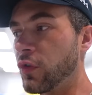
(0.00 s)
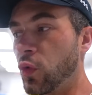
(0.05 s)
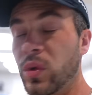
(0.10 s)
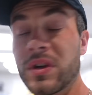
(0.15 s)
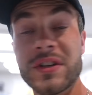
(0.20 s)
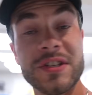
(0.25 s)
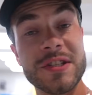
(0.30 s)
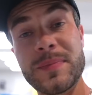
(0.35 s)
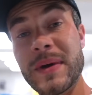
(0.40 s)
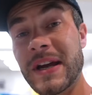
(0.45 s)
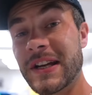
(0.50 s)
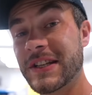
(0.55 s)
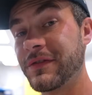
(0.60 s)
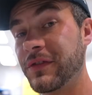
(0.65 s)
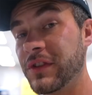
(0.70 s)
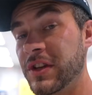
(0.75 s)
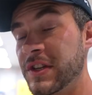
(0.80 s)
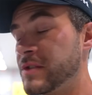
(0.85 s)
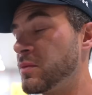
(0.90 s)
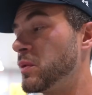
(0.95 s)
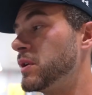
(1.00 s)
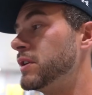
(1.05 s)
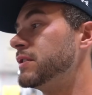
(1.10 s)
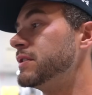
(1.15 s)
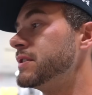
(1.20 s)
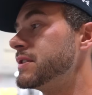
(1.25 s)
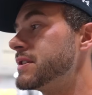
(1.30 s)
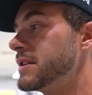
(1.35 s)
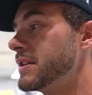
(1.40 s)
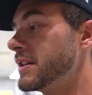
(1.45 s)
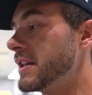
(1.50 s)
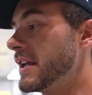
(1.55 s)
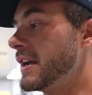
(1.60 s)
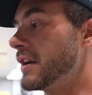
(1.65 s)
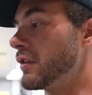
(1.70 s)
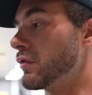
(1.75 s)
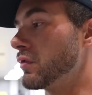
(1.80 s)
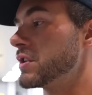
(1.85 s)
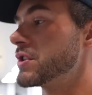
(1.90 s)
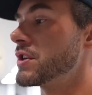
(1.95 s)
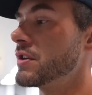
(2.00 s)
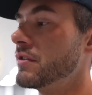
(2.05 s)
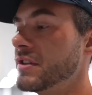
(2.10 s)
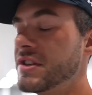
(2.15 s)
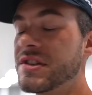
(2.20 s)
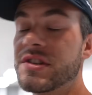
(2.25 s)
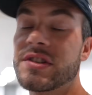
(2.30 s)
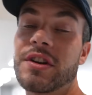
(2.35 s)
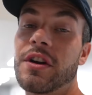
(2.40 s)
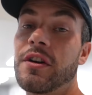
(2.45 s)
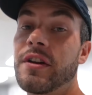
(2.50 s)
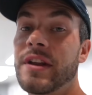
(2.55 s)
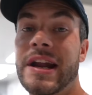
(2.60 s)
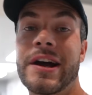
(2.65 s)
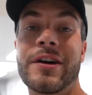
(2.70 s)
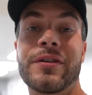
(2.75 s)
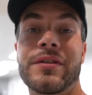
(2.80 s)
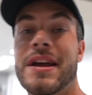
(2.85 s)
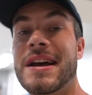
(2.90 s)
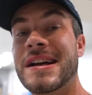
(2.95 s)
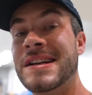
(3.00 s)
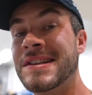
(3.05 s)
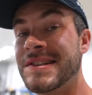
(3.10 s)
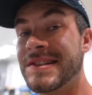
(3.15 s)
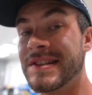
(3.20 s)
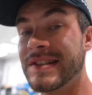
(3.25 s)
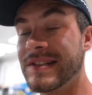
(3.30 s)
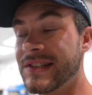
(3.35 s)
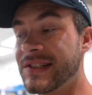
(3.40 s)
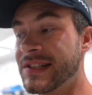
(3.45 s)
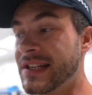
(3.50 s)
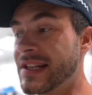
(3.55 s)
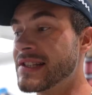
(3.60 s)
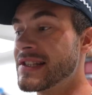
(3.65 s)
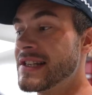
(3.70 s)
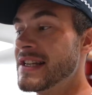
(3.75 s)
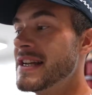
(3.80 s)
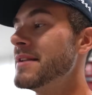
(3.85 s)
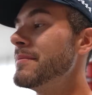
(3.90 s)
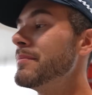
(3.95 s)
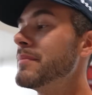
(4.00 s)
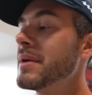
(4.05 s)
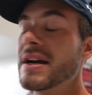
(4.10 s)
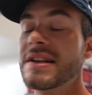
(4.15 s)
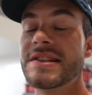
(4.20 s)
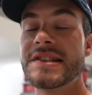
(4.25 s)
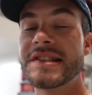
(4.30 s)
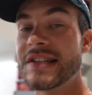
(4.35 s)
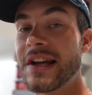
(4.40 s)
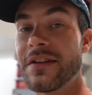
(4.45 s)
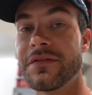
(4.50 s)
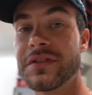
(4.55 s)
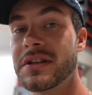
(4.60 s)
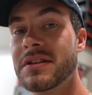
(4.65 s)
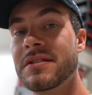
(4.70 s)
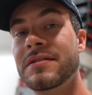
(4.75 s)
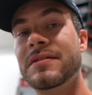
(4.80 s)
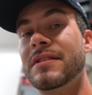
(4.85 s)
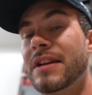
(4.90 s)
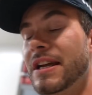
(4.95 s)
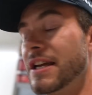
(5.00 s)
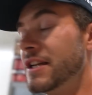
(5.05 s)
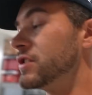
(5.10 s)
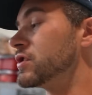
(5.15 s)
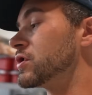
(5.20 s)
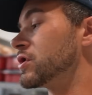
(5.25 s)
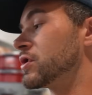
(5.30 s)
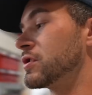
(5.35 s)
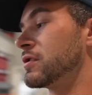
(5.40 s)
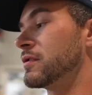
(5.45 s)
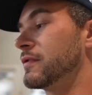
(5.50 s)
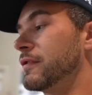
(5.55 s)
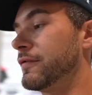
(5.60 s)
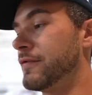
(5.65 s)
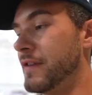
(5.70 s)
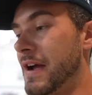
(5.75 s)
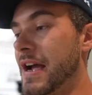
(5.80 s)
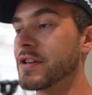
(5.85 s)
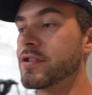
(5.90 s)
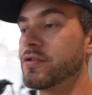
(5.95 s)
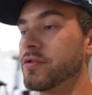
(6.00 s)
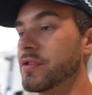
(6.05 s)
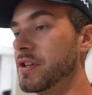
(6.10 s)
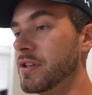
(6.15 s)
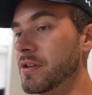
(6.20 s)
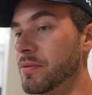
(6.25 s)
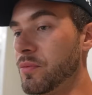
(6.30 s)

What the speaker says: wheel specs for these wheels, they originally started out as 16 by 7 inch factory